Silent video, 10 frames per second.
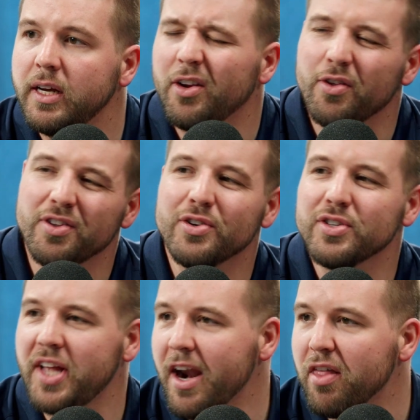There's
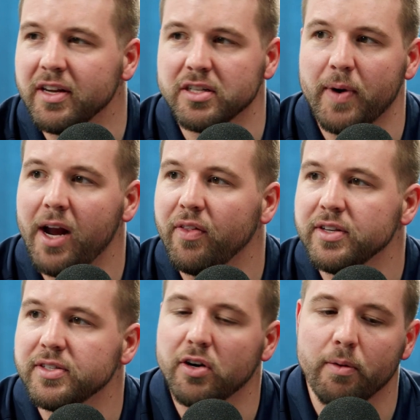a lot of things around
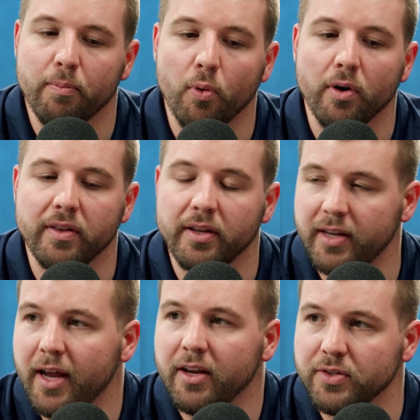this that are important that,
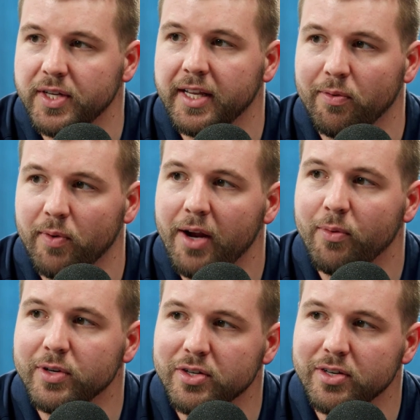yeah, you're exactly right.
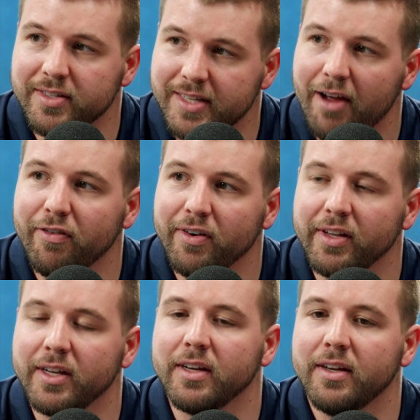We should
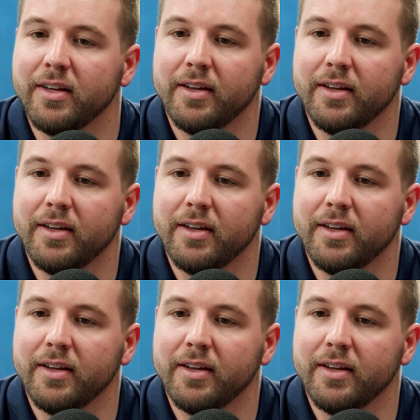definitely